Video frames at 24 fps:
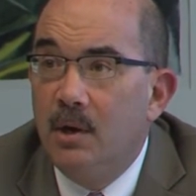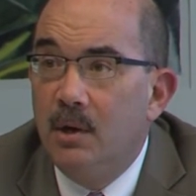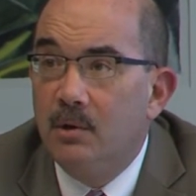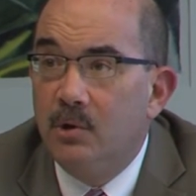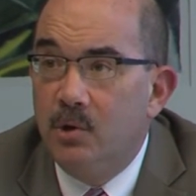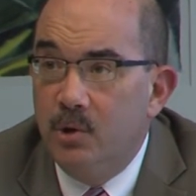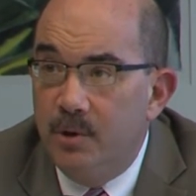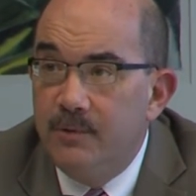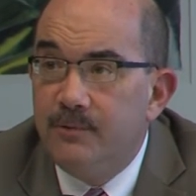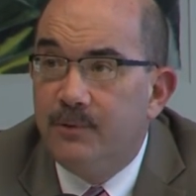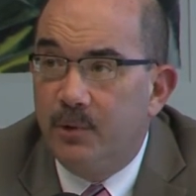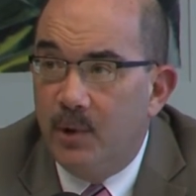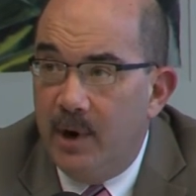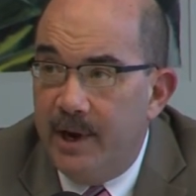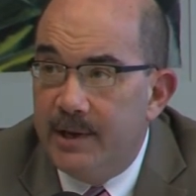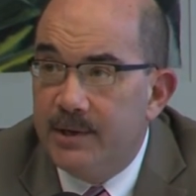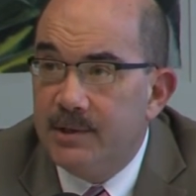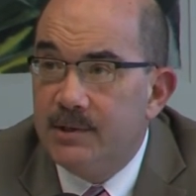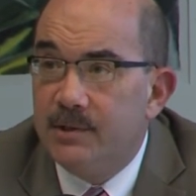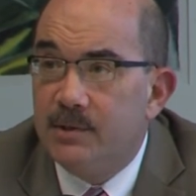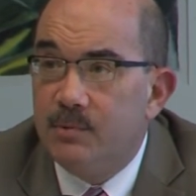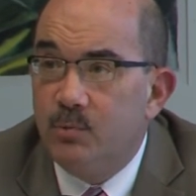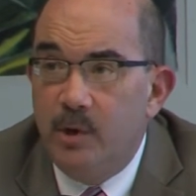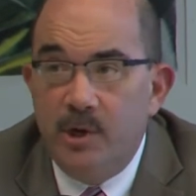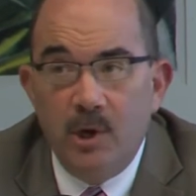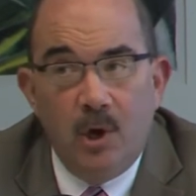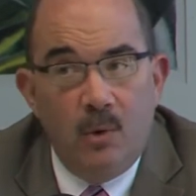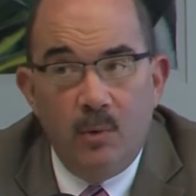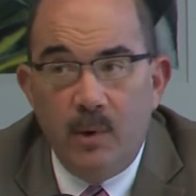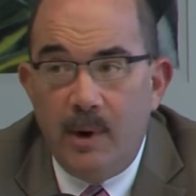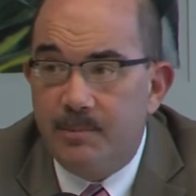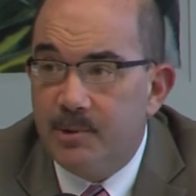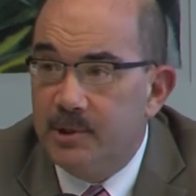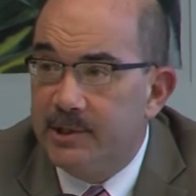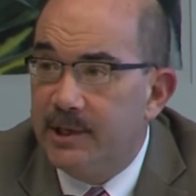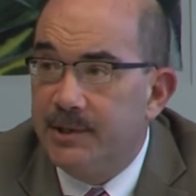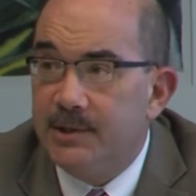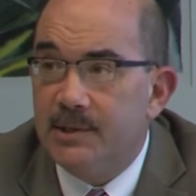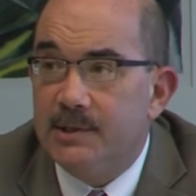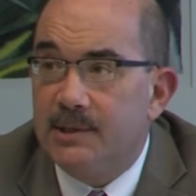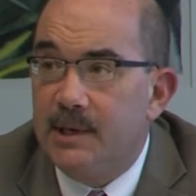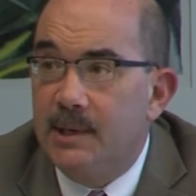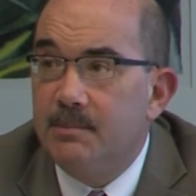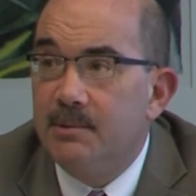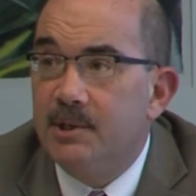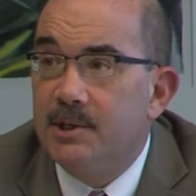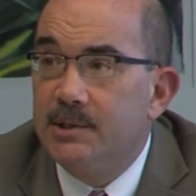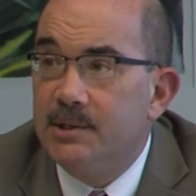good friends, we all represent the
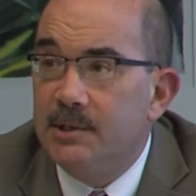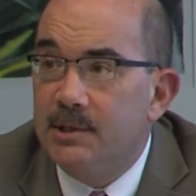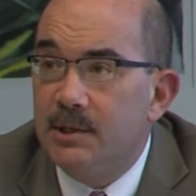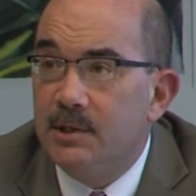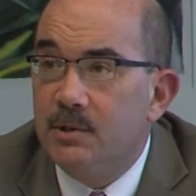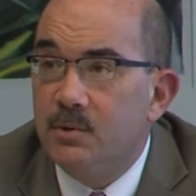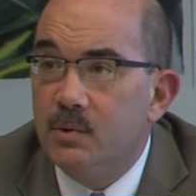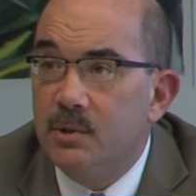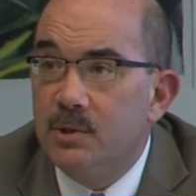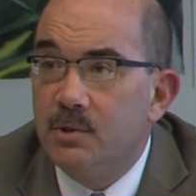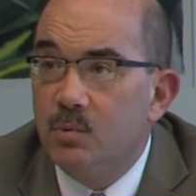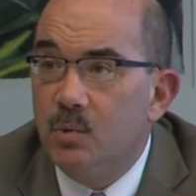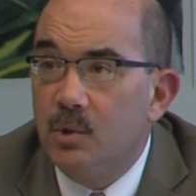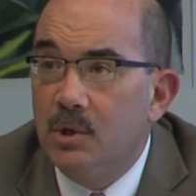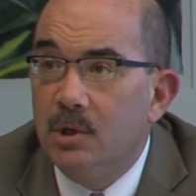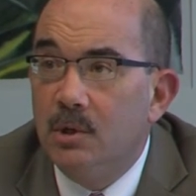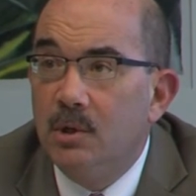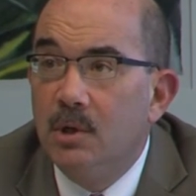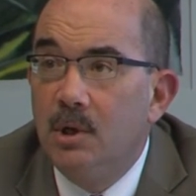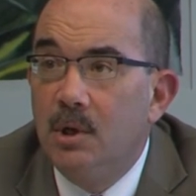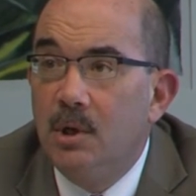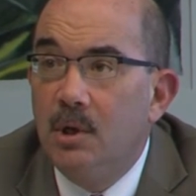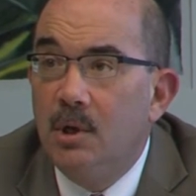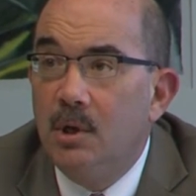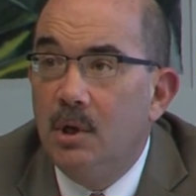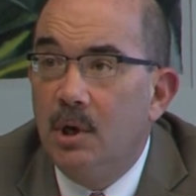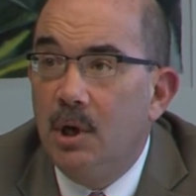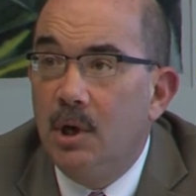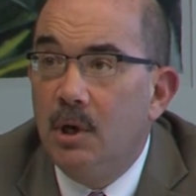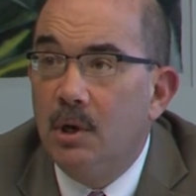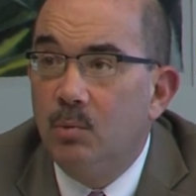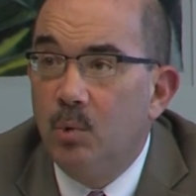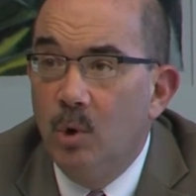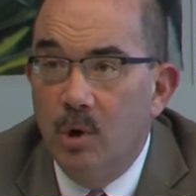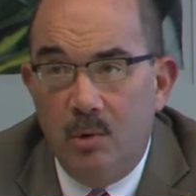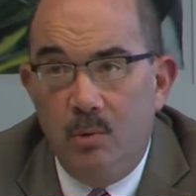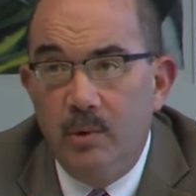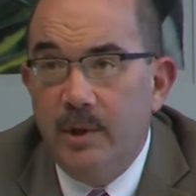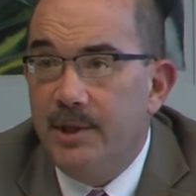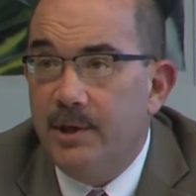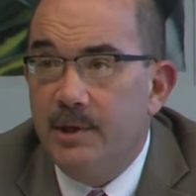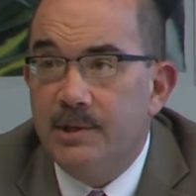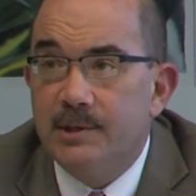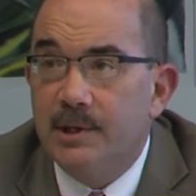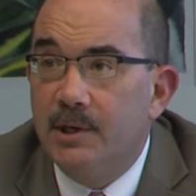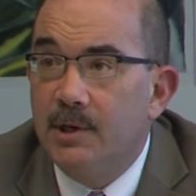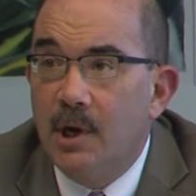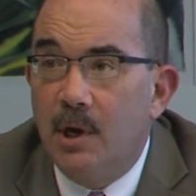same constituents, will uh, work with
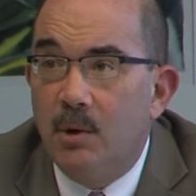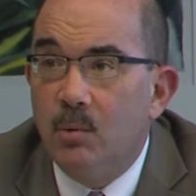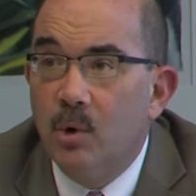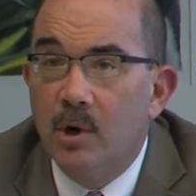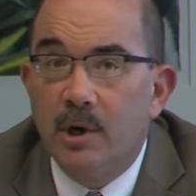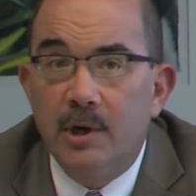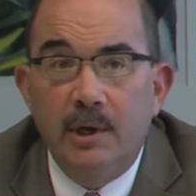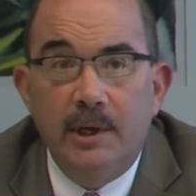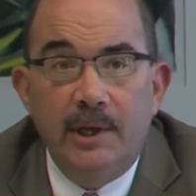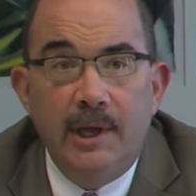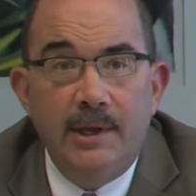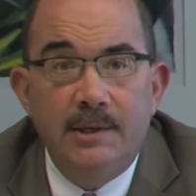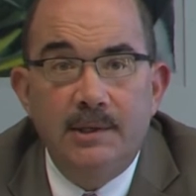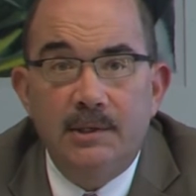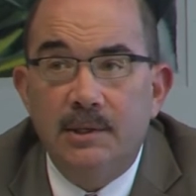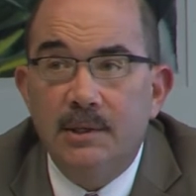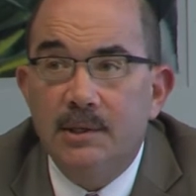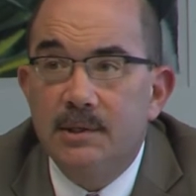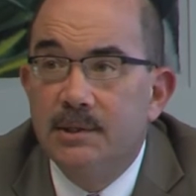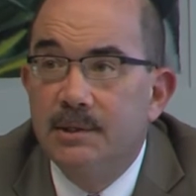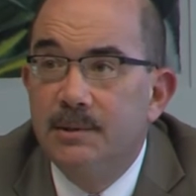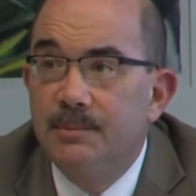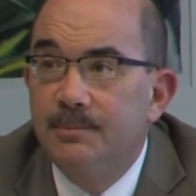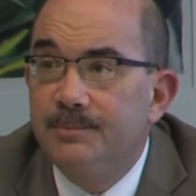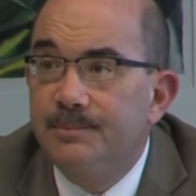us and not work against us.